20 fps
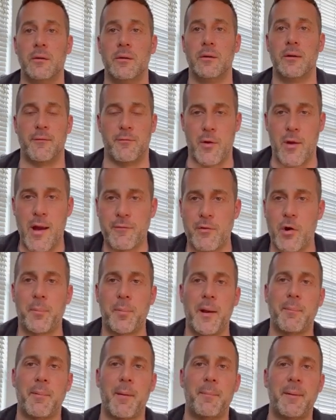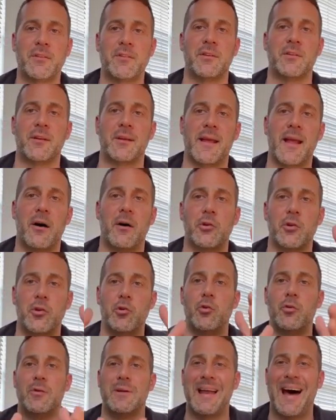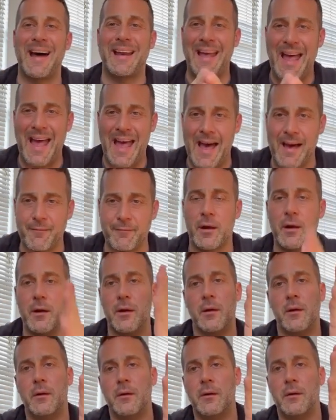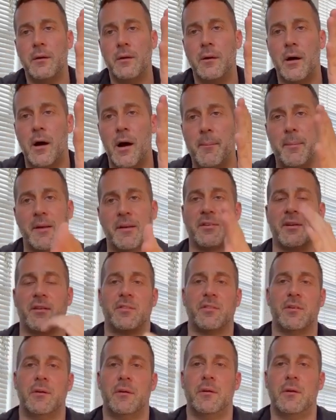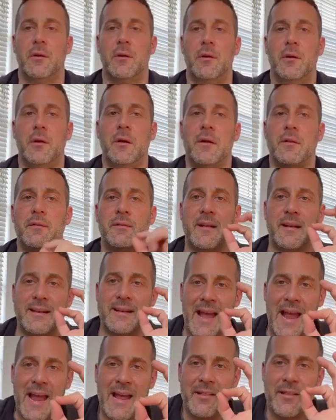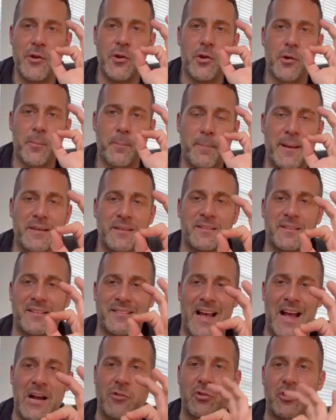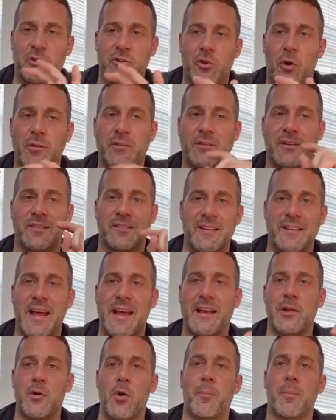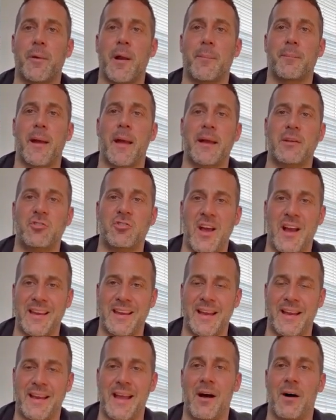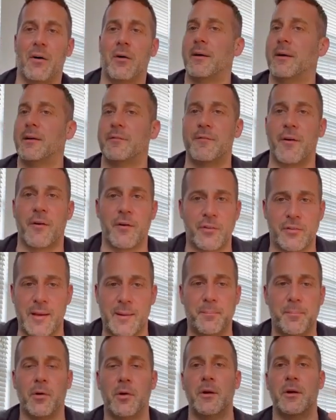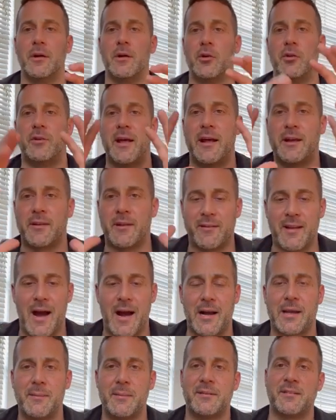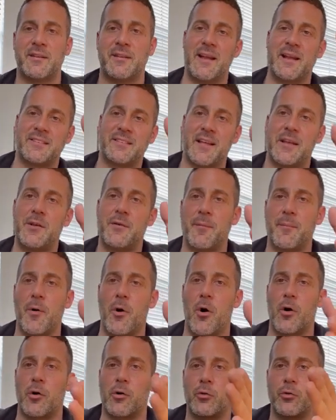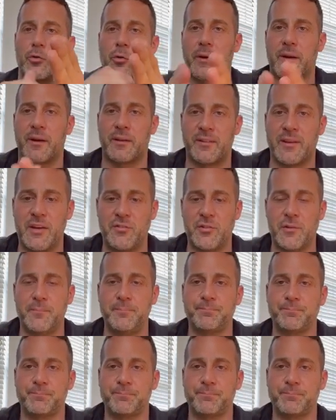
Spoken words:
if you haven't opened up a business account, you do not have a business. The day that your business actually starts is the day that you open up a checking account. Very simple. You take the documents that they send you from the articles organization,